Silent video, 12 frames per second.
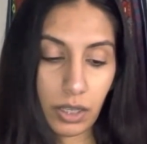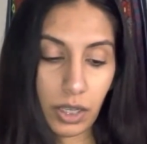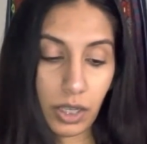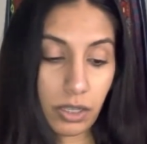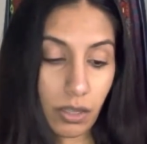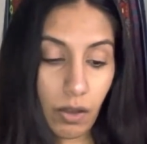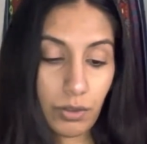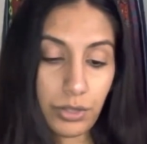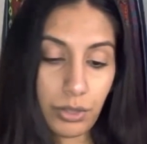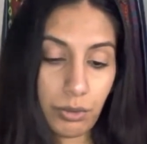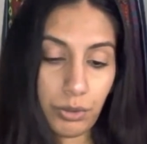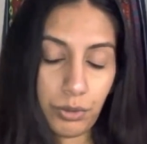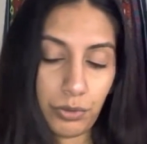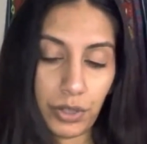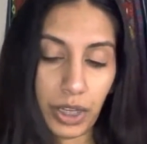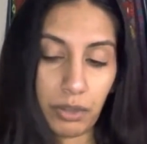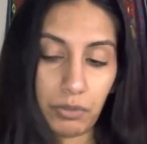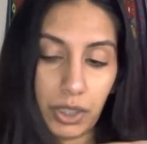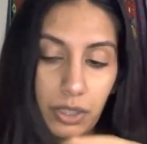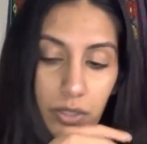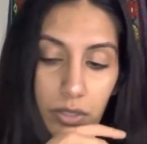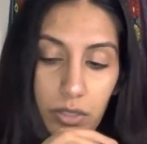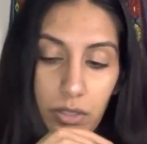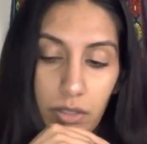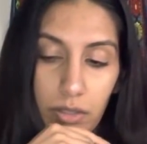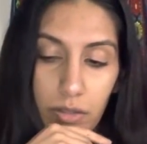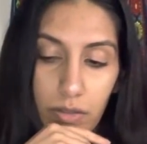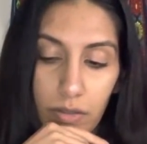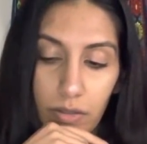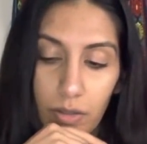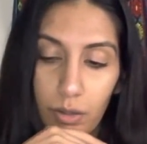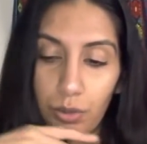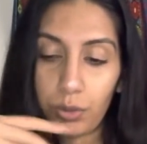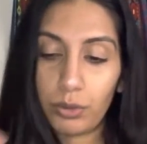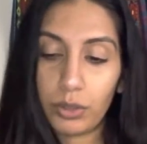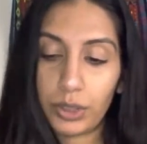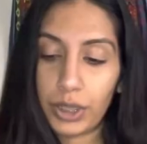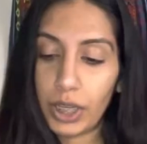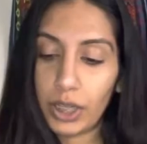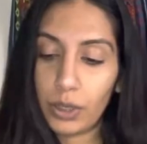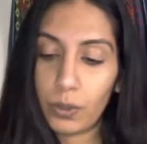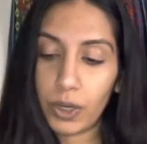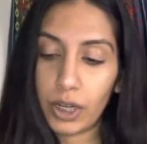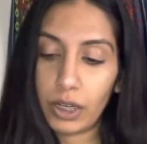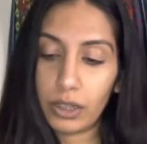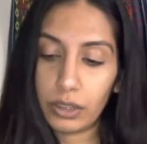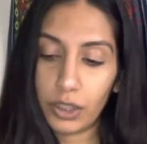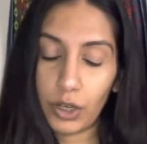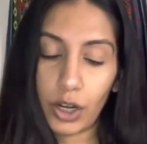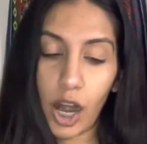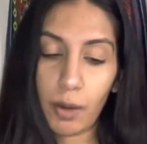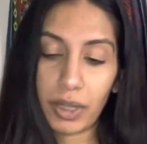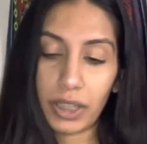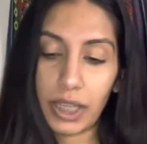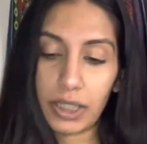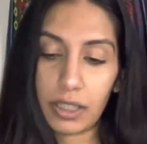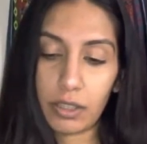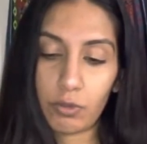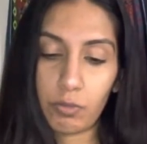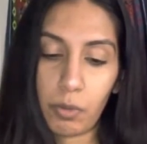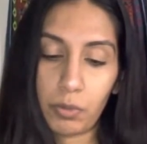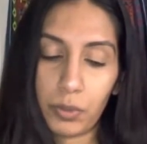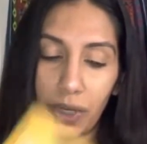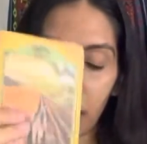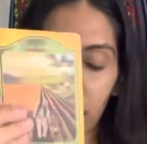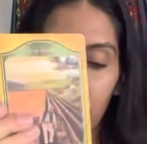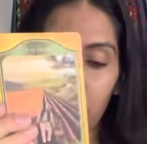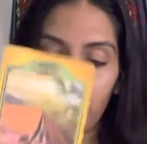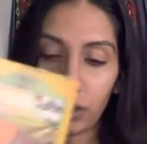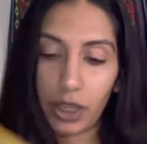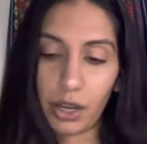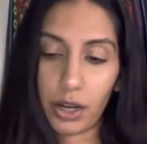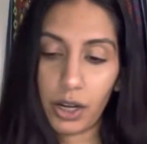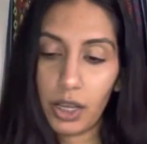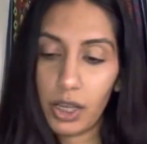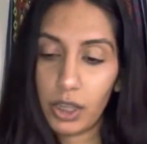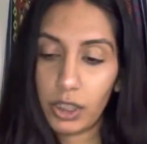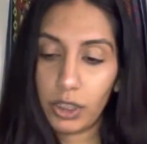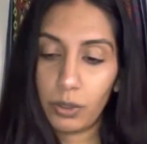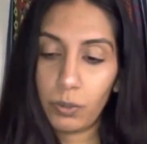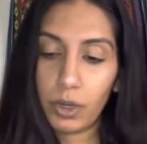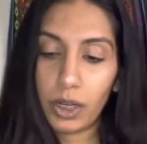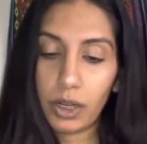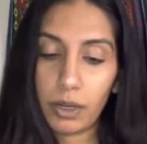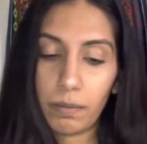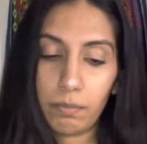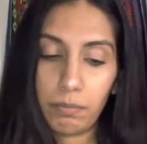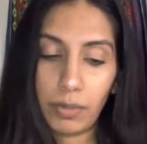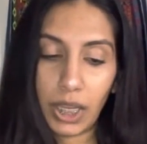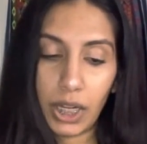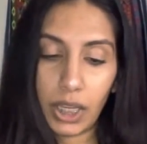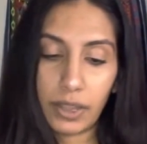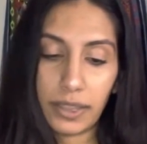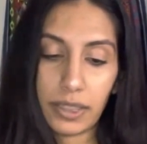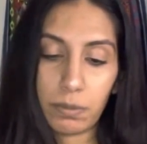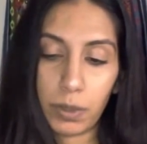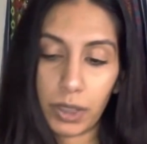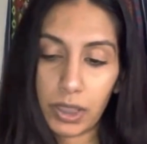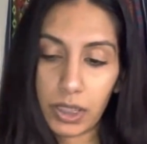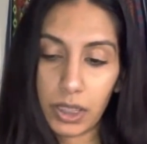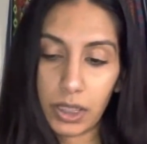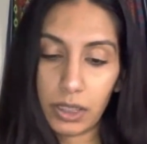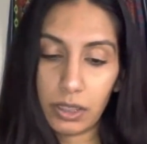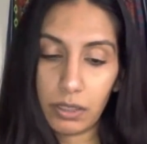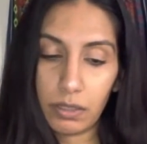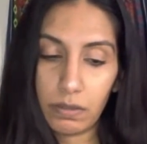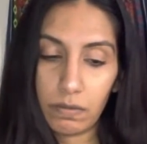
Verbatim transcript: is also through forgiveness through learning your your karmic lessons. Remember what I said earlier. You are meeting this person